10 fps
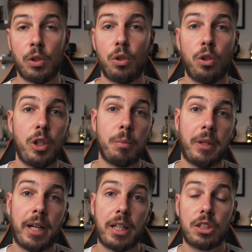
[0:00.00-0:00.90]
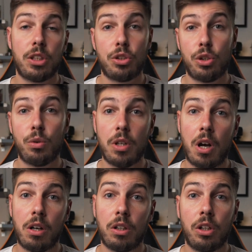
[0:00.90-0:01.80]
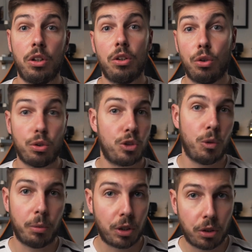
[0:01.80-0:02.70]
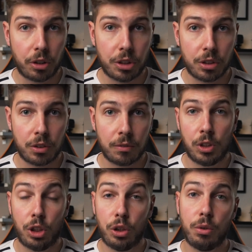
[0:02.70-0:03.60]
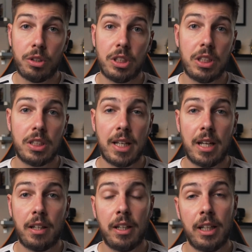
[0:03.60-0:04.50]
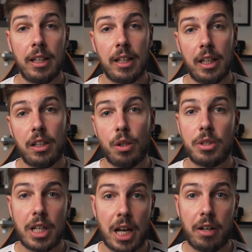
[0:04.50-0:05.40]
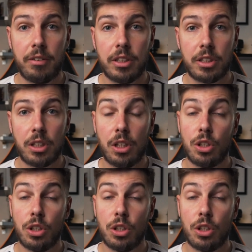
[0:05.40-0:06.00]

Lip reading: or your blacks are too dark or super crushed, you lose detail in those areas.